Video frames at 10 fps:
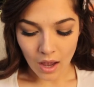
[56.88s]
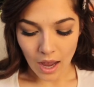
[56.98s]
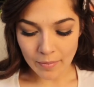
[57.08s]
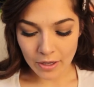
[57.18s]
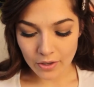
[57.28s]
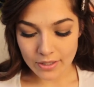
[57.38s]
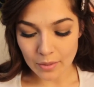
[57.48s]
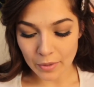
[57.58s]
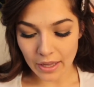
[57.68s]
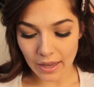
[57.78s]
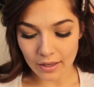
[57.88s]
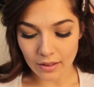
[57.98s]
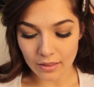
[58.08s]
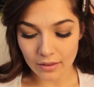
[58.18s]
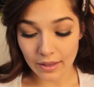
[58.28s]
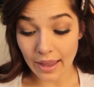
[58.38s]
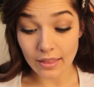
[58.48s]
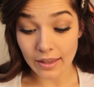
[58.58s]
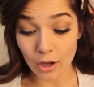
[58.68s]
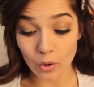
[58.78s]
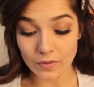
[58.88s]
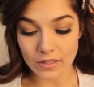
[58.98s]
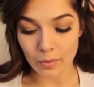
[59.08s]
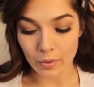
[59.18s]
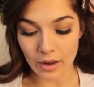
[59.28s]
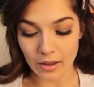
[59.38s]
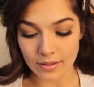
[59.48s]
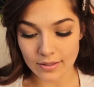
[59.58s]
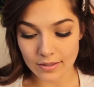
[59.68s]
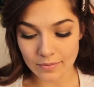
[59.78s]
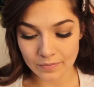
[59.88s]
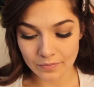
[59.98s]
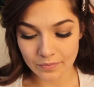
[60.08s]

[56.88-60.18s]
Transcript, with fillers: I'm hearing someone can't get can't let go of someone else.